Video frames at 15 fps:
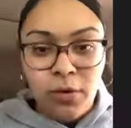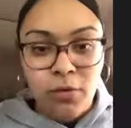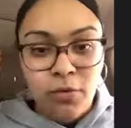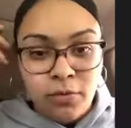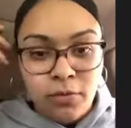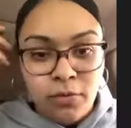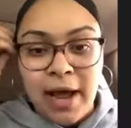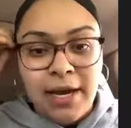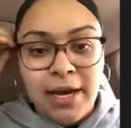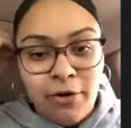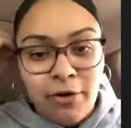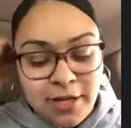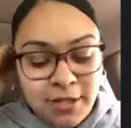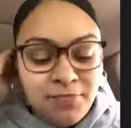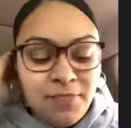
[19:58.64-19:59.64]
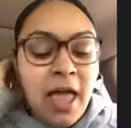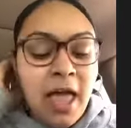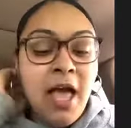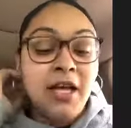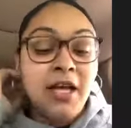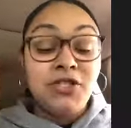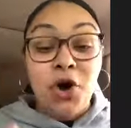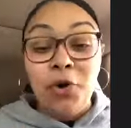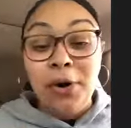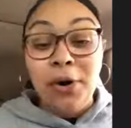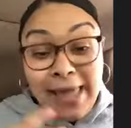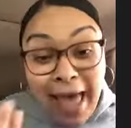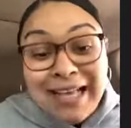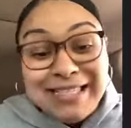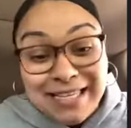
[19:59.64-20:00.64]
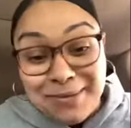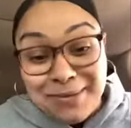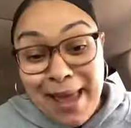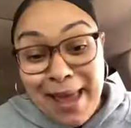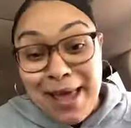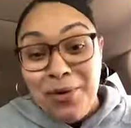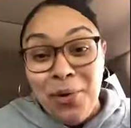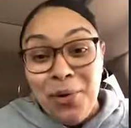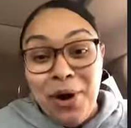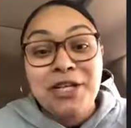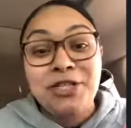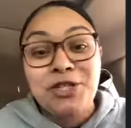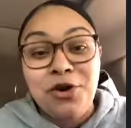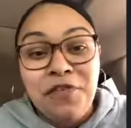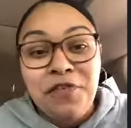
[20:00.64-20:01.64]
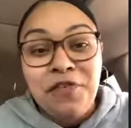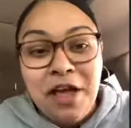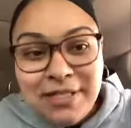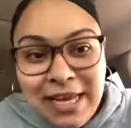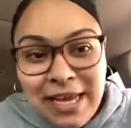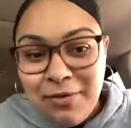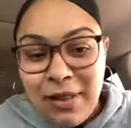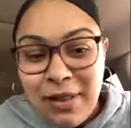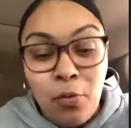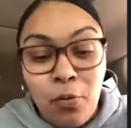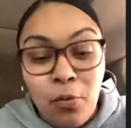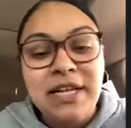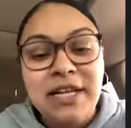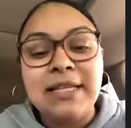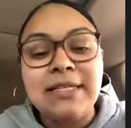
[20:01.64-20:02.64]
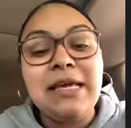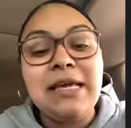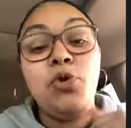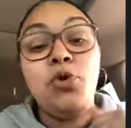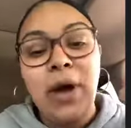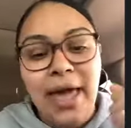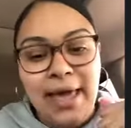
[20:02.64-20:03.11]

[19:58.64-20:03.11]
I digress. So he asked this man, What is your favorite team? Like, what is the team you hate?